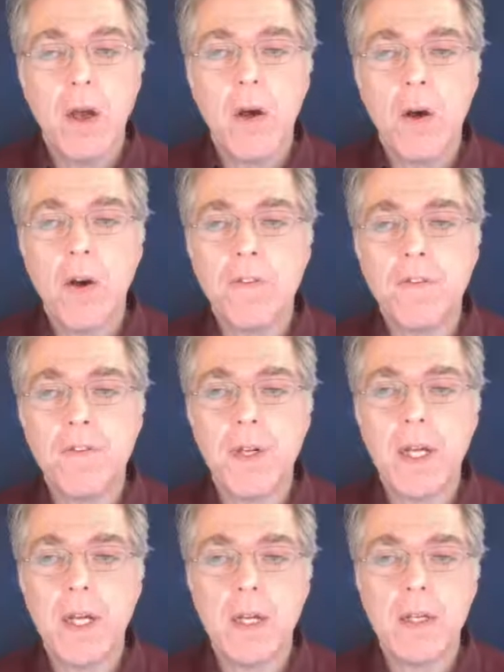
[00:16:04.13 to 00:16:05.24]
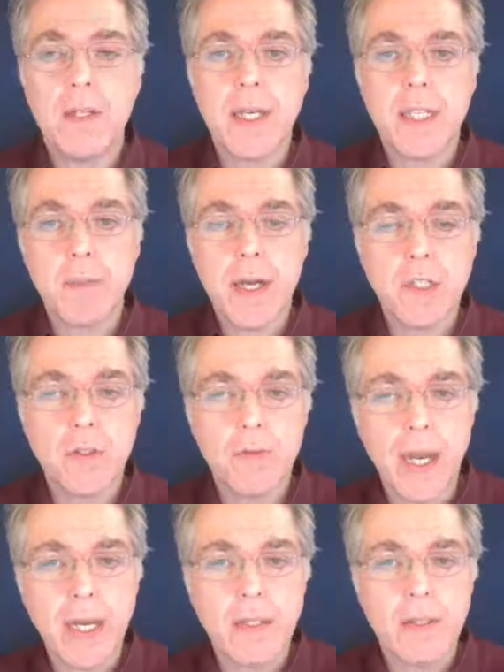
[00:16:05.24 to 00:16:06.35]
of the expansion
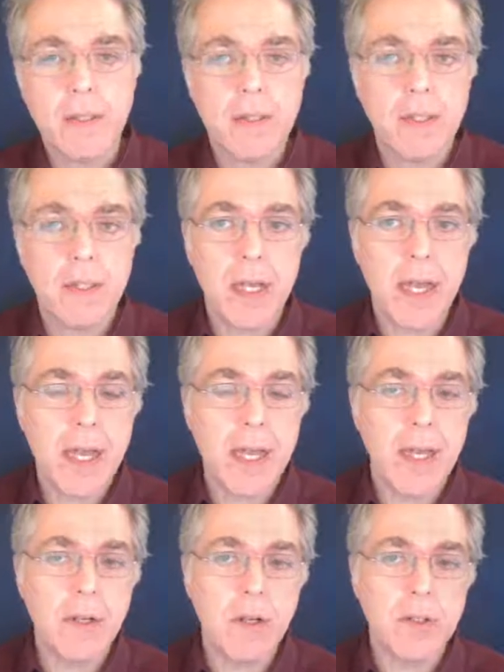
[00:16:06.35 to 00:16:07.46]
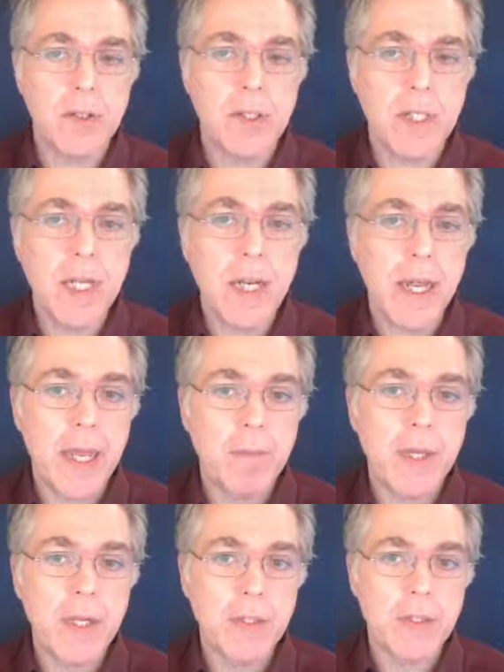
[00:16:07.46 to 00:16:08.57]
rate and also the delay
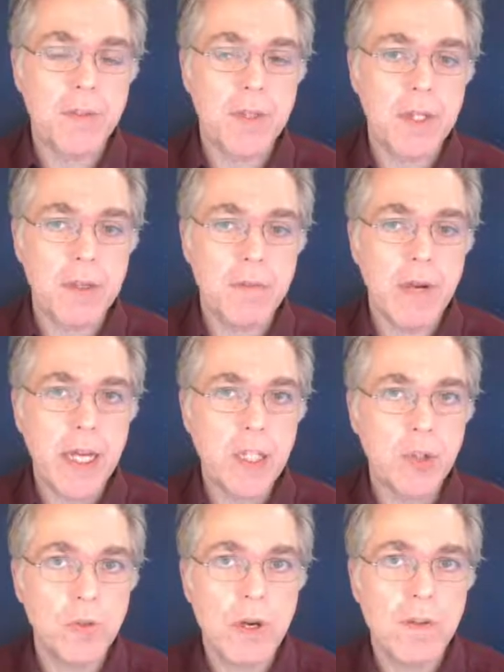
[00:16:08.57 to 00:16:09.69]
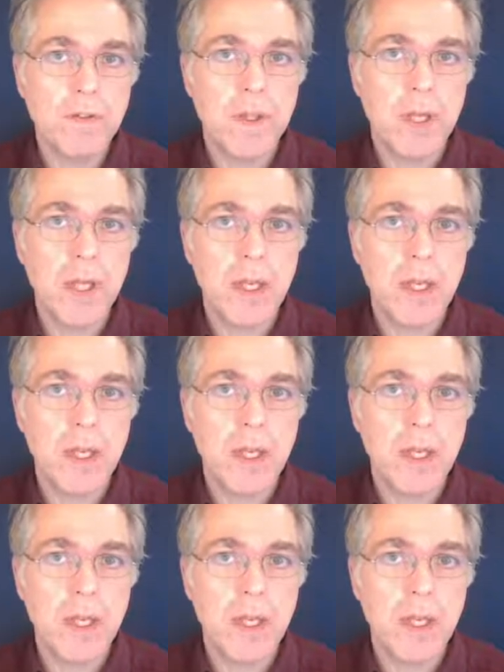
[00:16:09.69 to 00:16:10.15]
because of the ratio of the